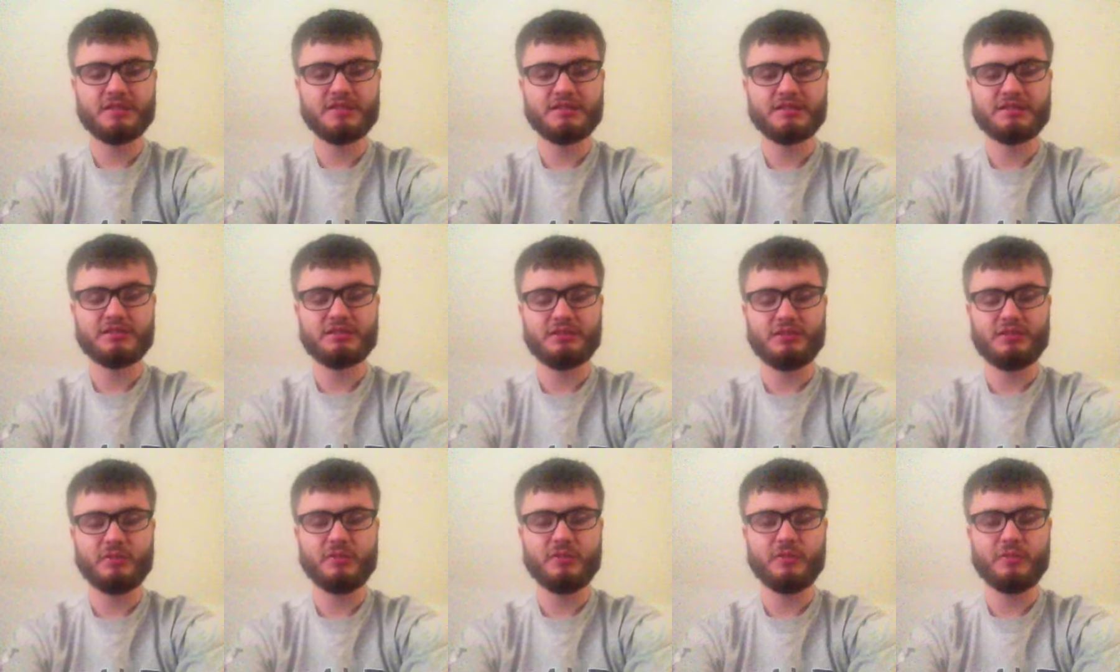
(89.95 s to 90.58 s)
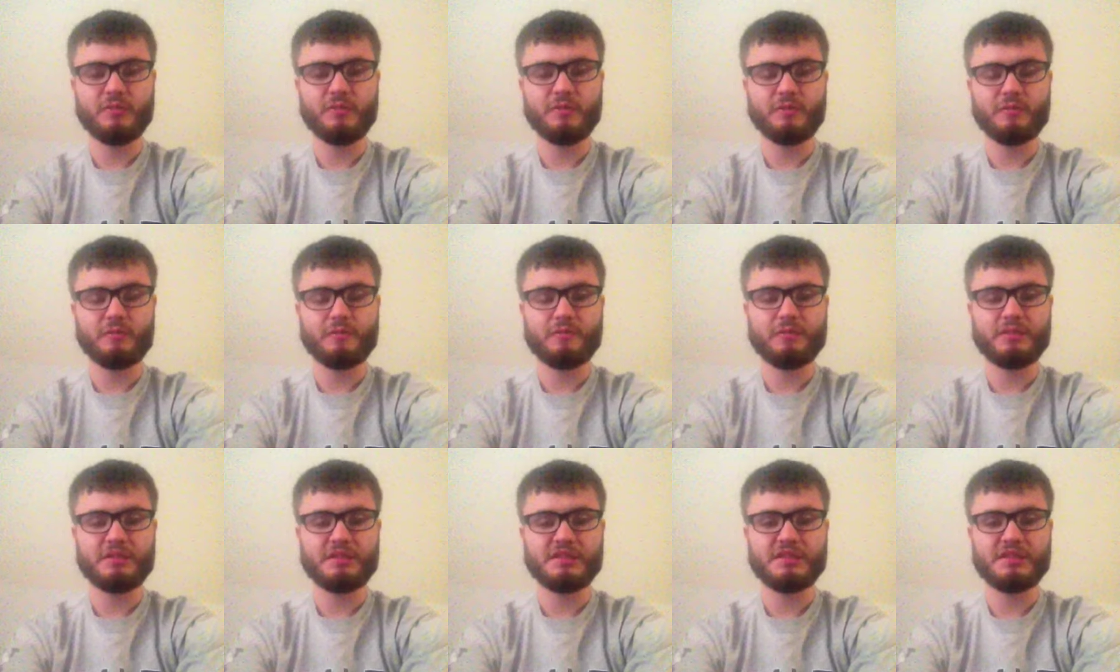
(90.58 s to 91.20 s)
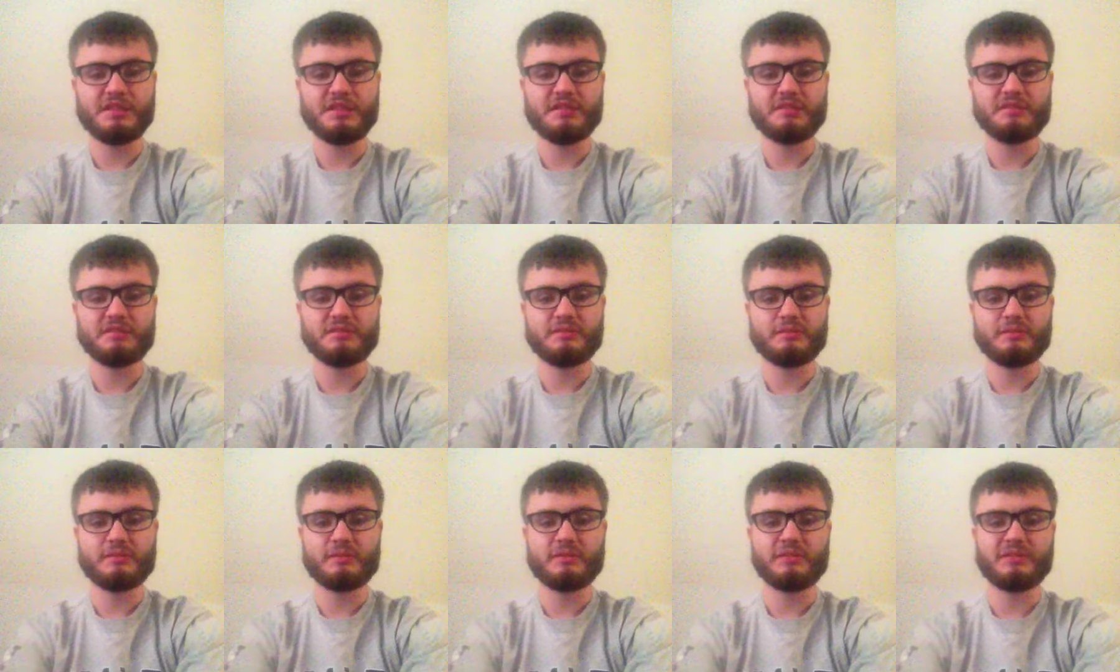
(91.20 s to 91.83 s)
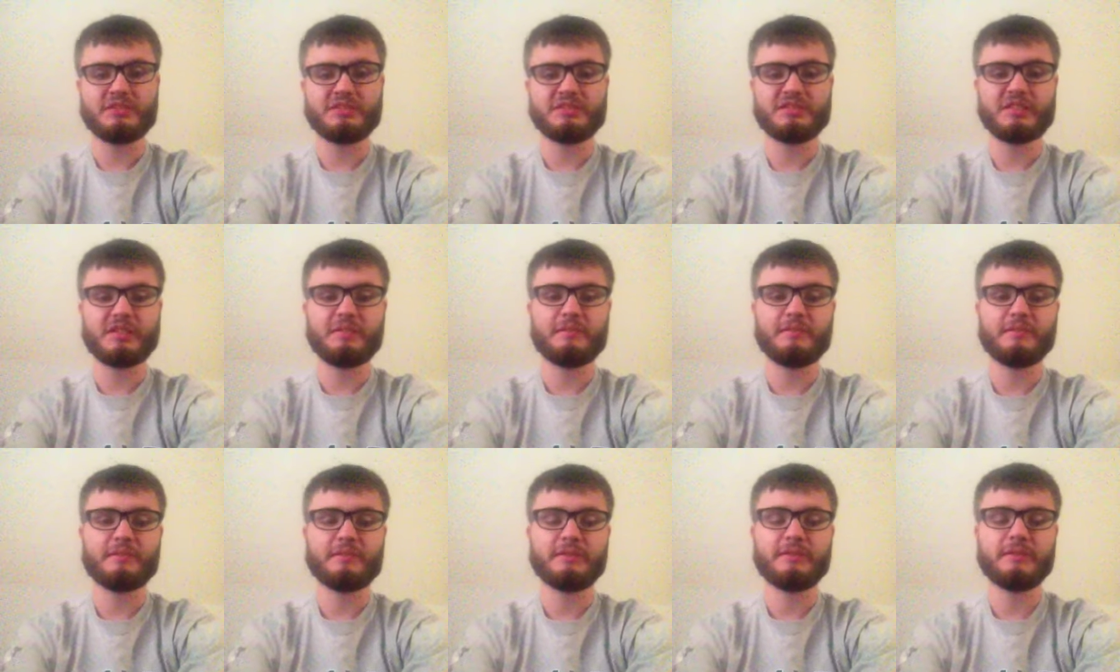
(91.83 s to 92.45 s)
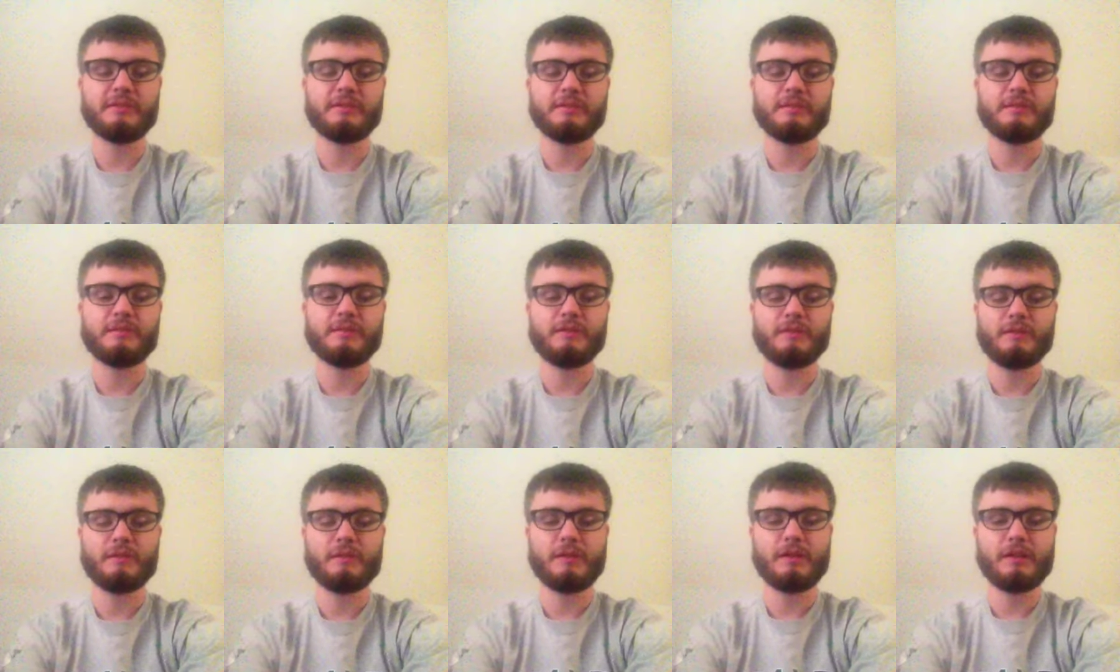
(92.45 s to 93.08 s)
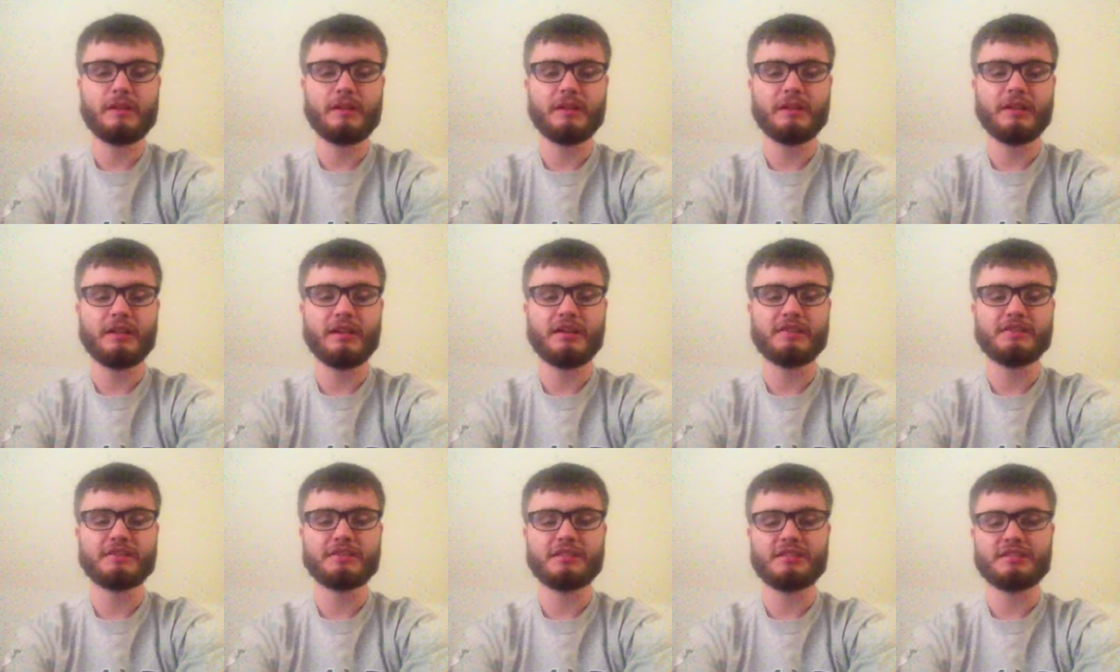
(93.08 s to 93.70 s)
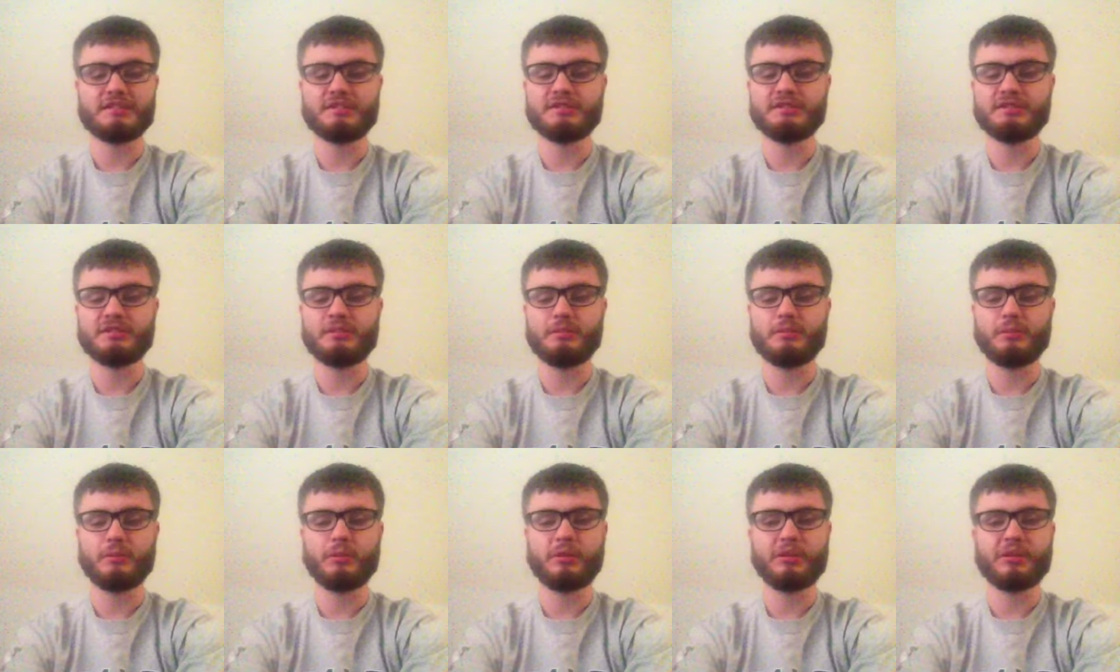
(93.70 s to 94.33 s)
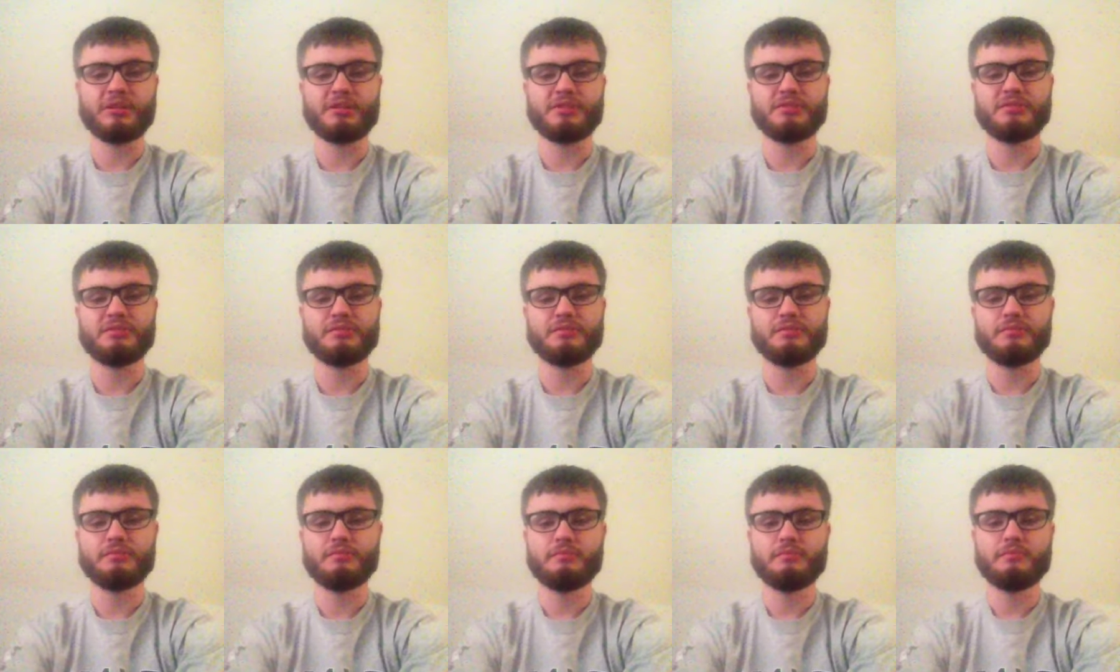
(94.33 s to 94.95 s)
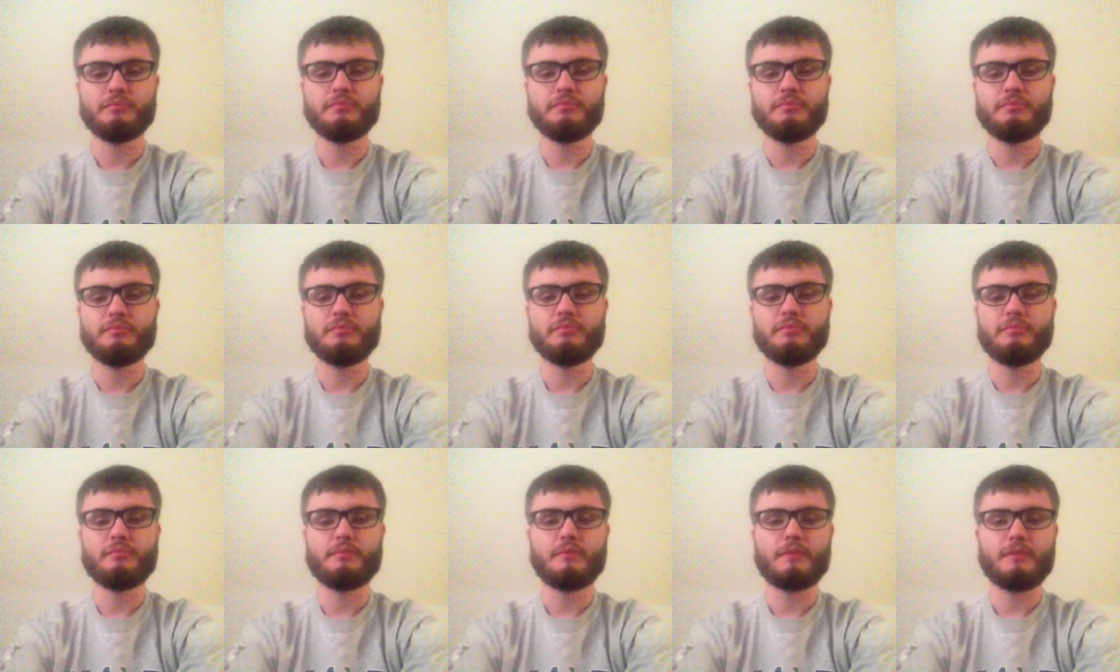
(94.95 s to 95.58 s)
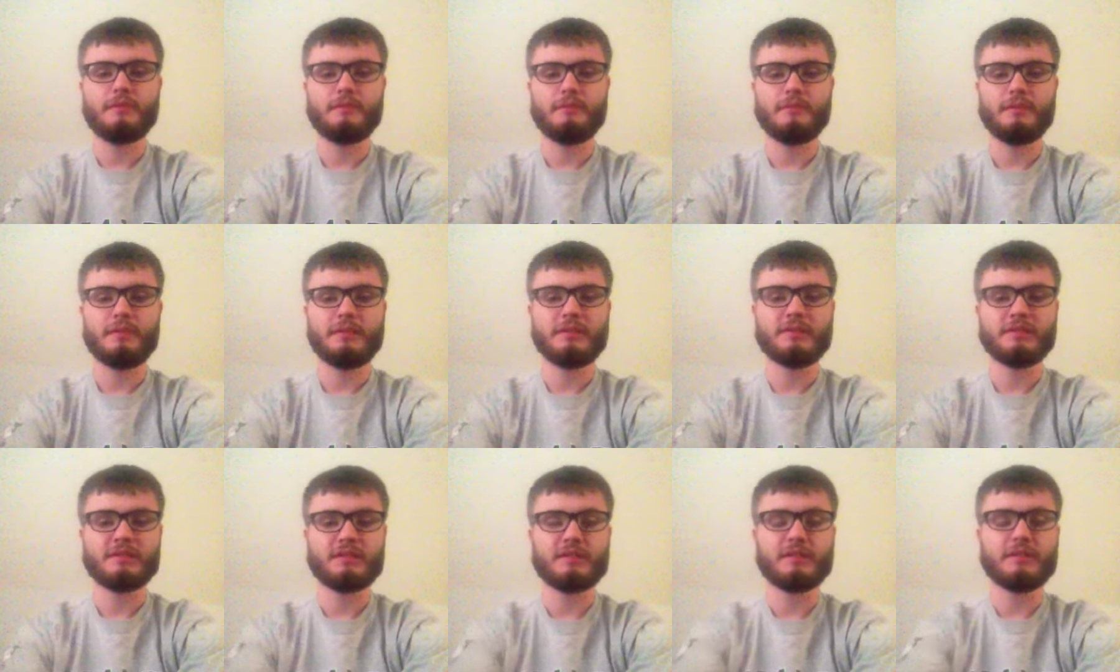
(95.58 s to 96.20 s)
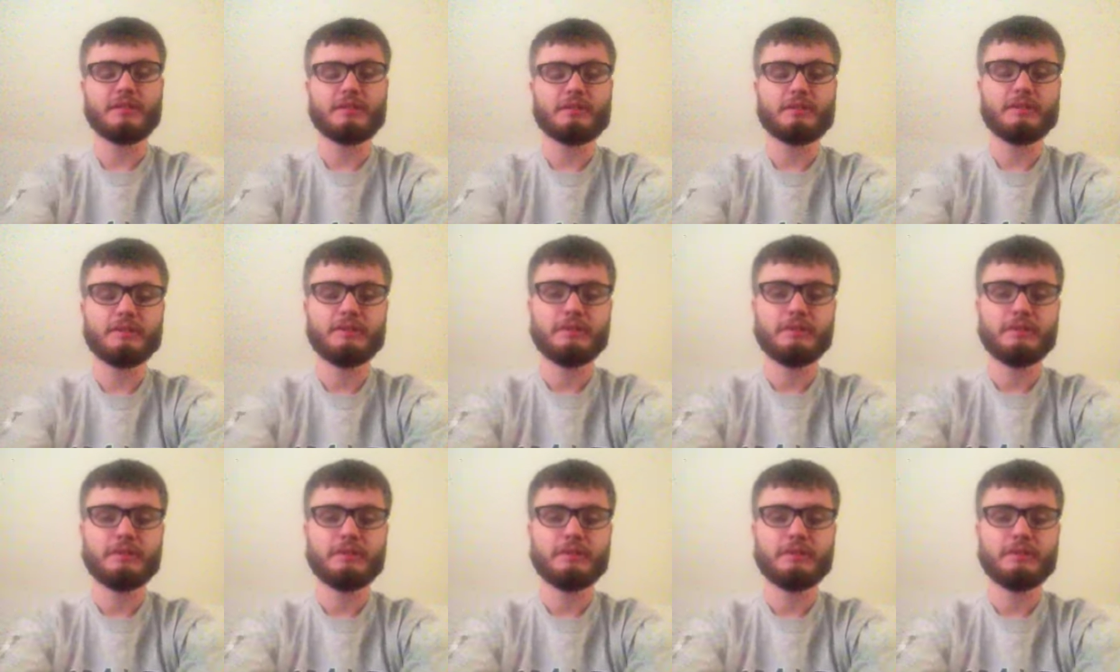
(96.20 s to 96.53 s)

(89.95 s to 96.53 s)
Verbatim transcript: So peace out, your boy Zumbo, and hashtag the Zumbo Nation. Peace out.